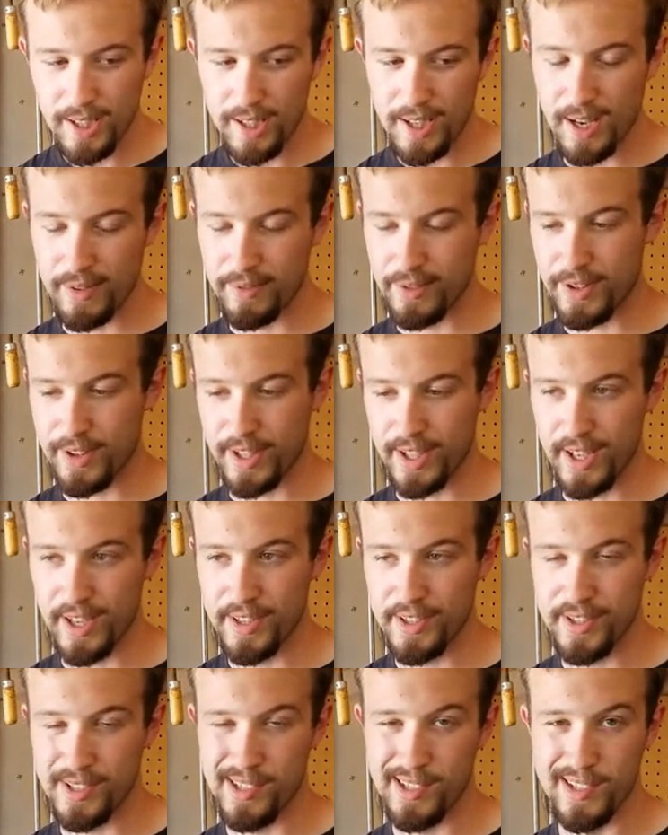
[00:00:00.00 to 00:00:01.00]
Everything
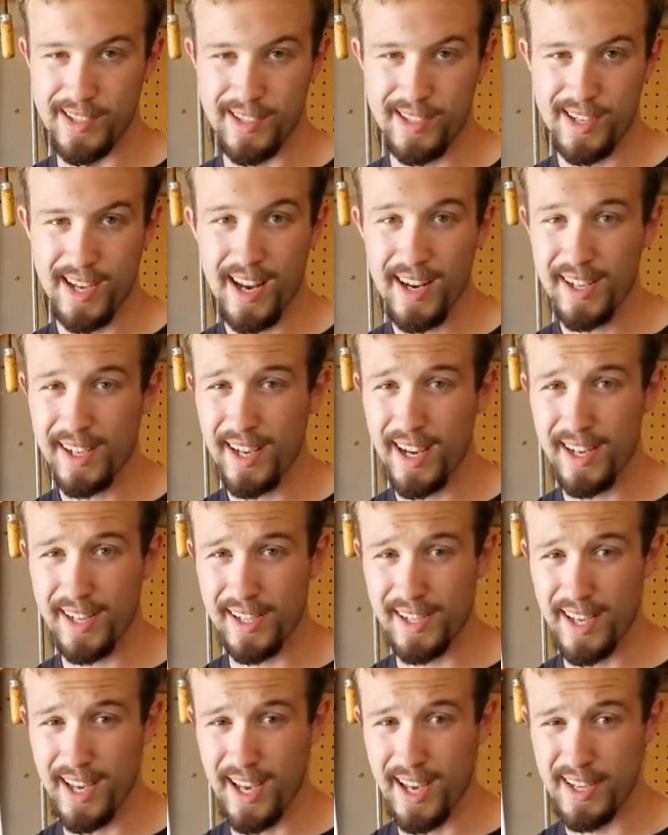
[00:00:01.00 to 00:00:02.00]
else, so you just kind of gotta
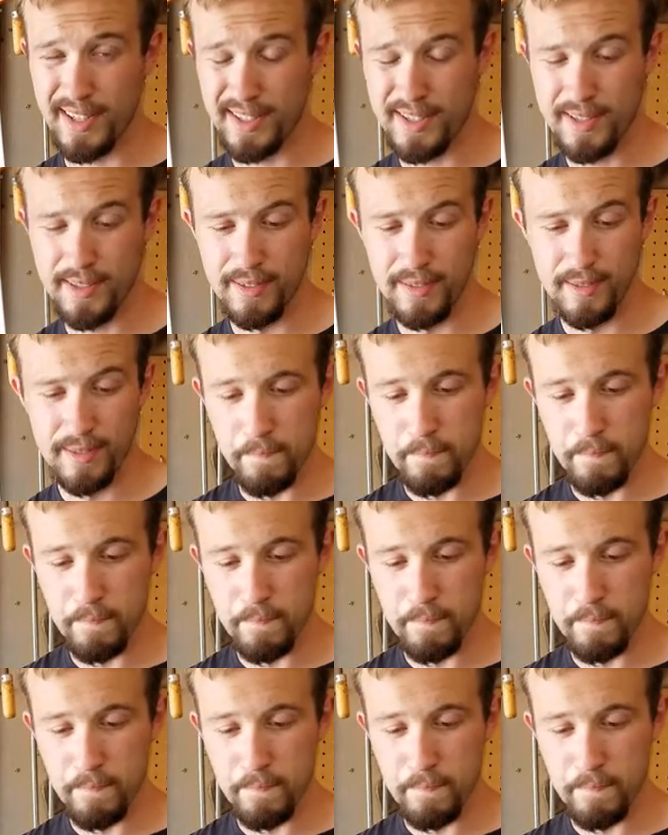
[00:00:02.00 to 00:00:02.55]
guess.